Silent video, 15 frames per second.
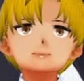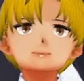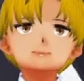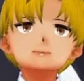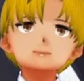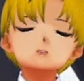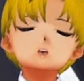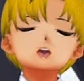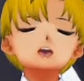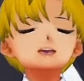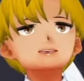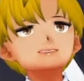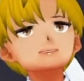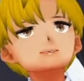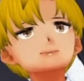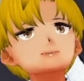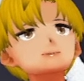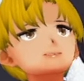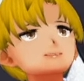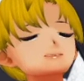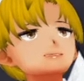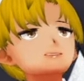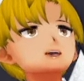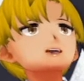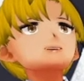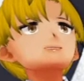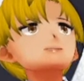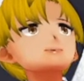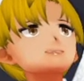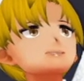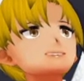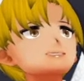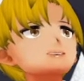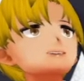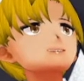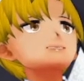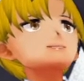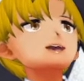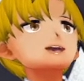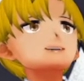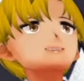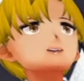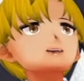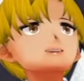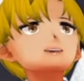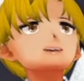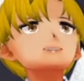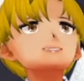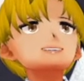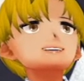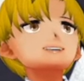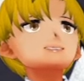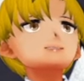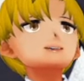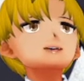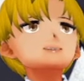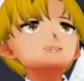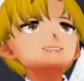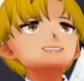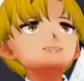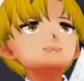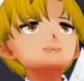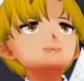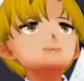What was it? What that sort of magical girl say? Something.